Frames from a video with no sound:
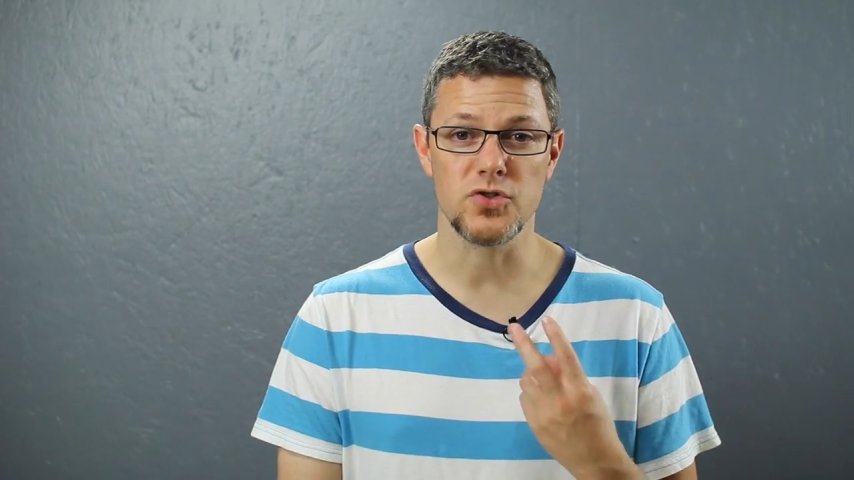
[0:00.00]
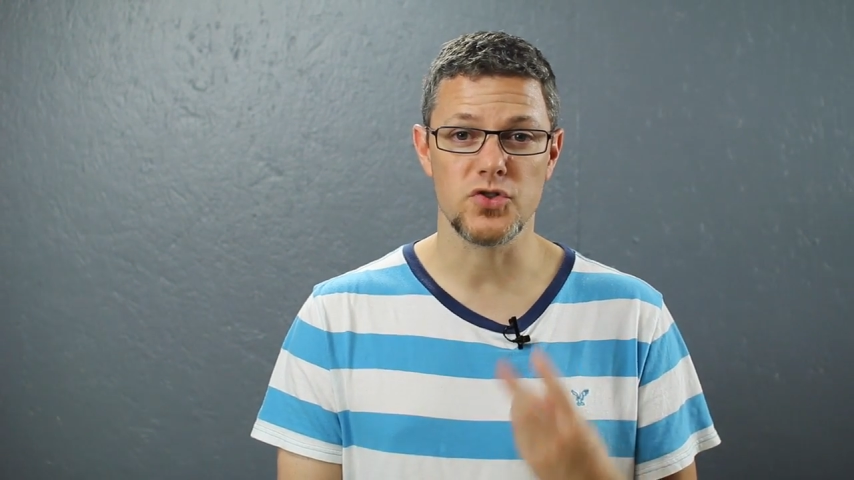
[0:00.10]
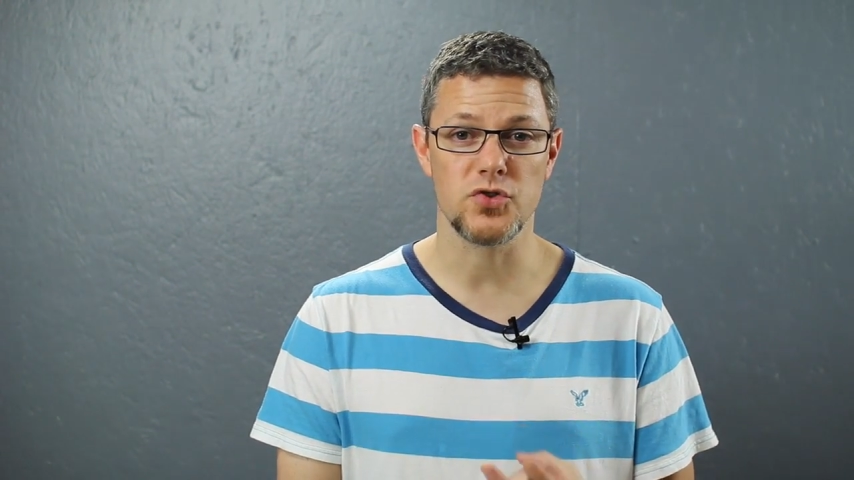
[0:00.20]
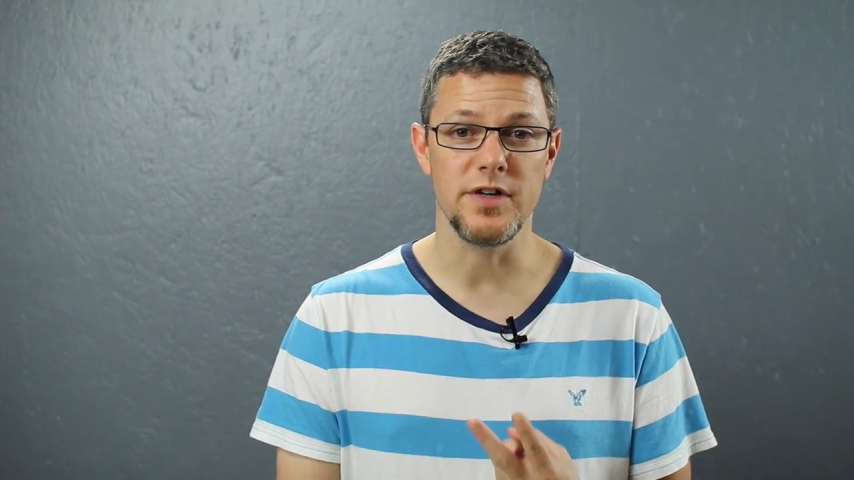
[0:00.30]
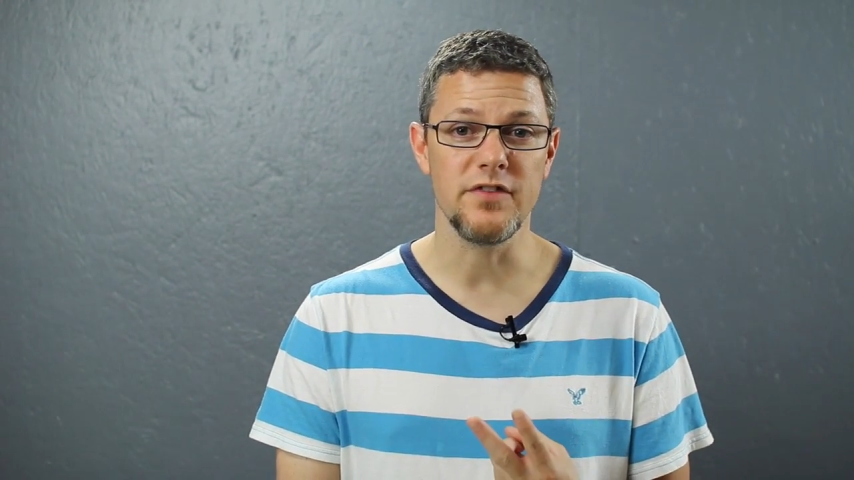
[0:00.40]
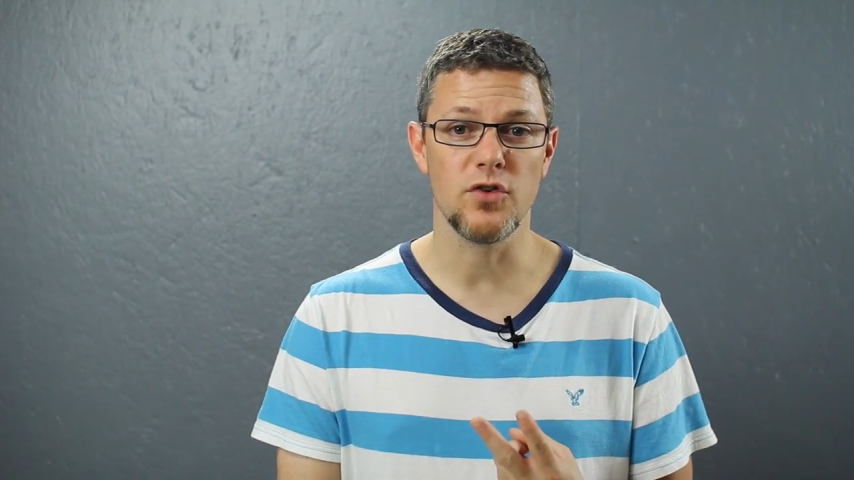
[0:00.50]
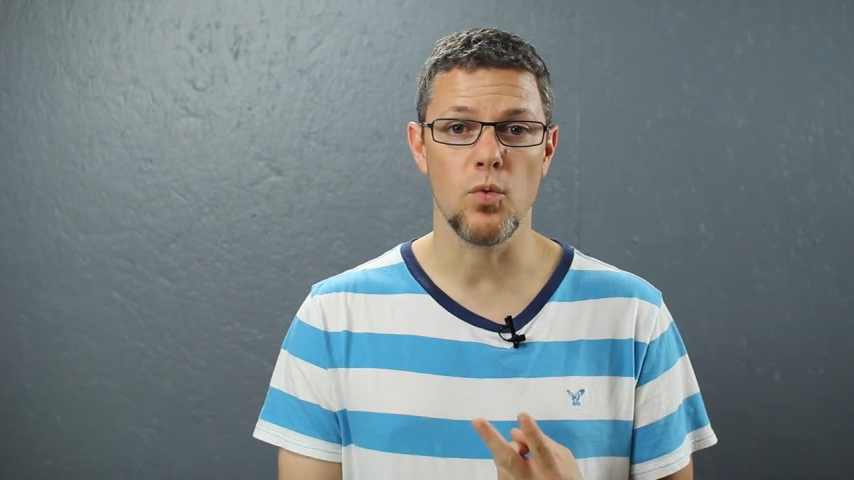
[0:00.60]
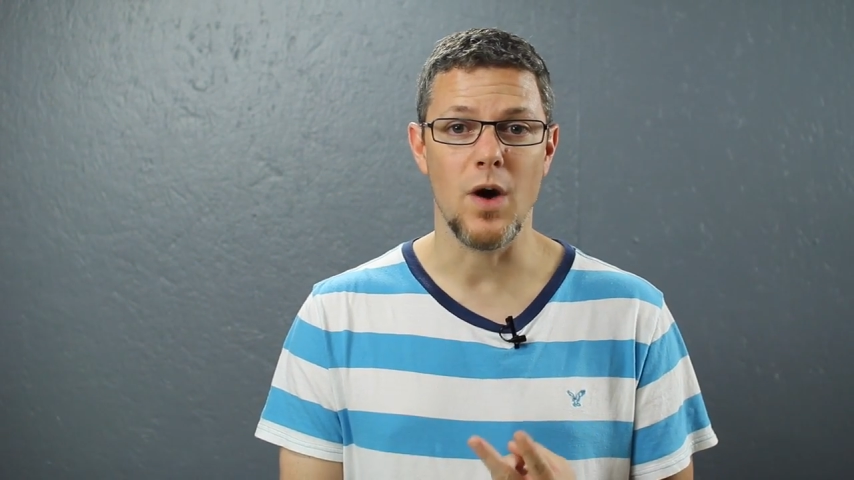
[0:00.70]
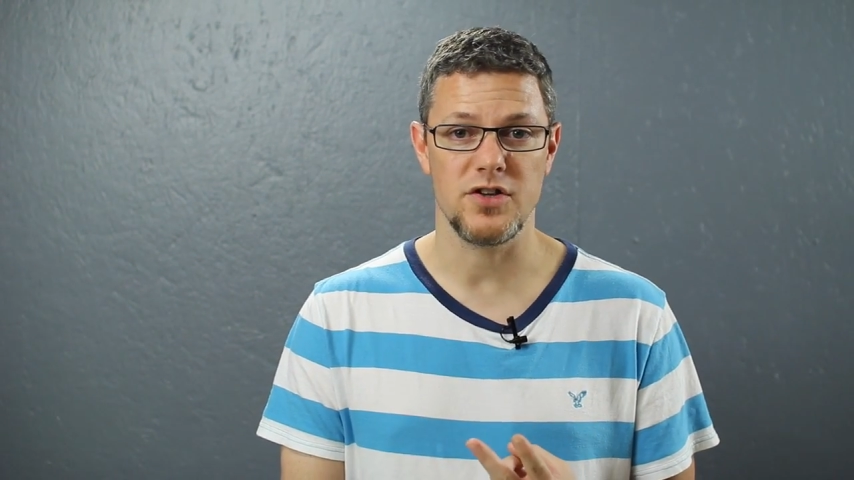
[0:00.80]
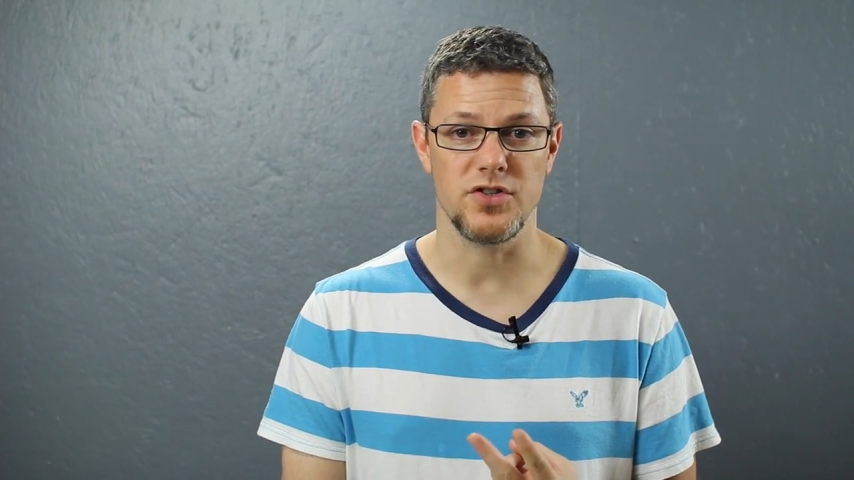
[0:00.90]
there's 3
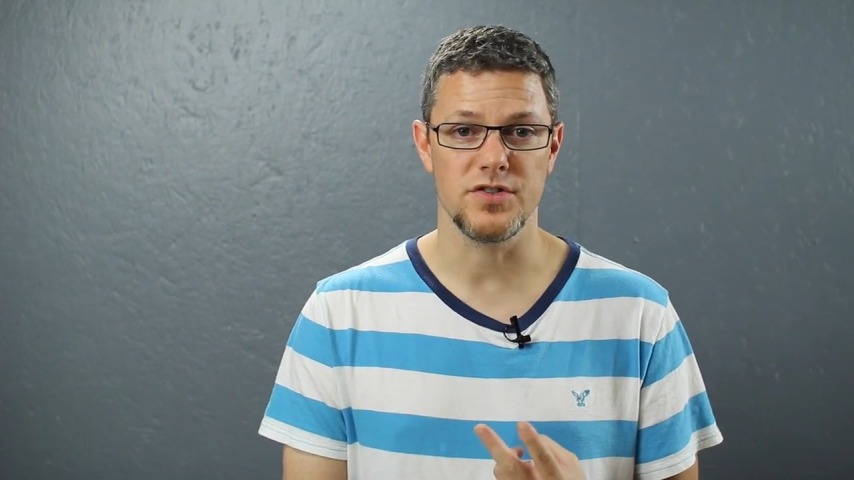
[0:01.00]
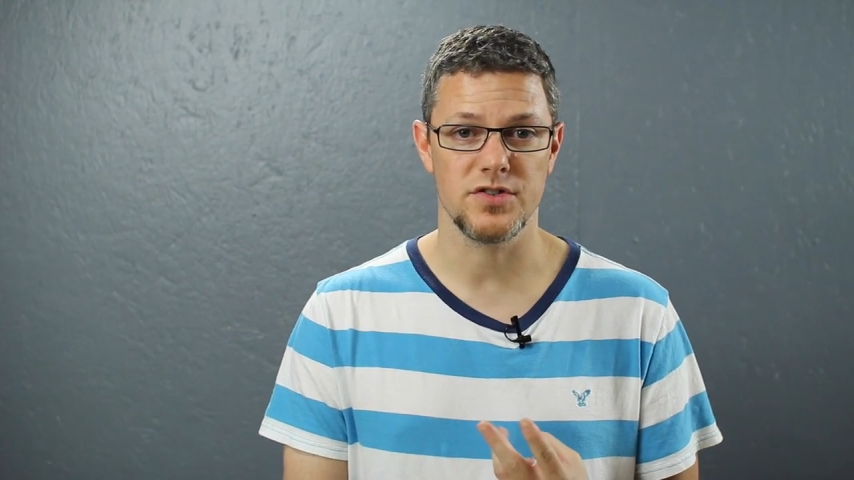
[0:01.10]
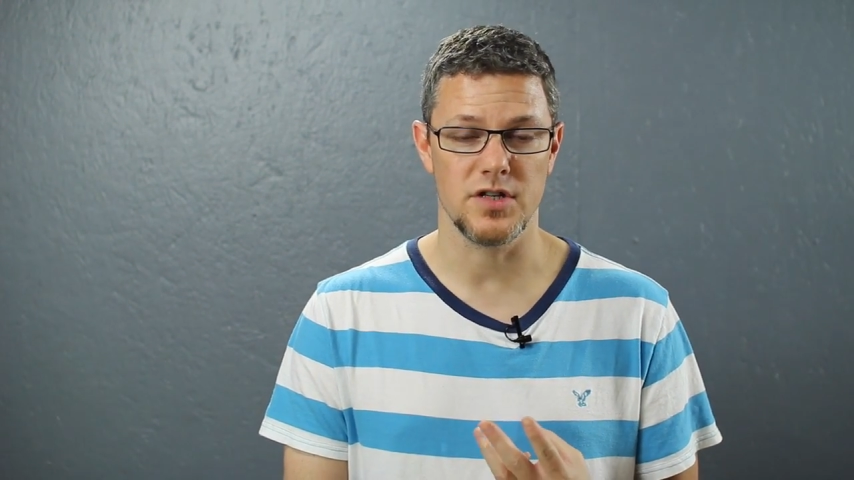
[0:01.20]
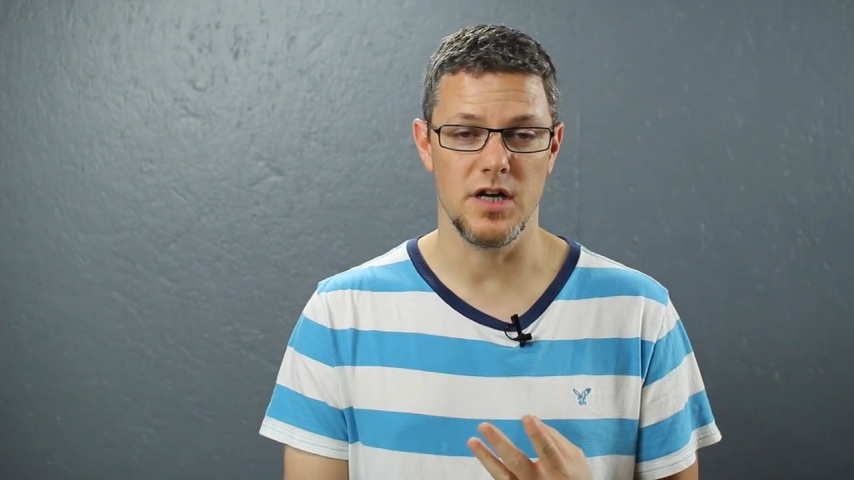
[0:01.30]
different watches.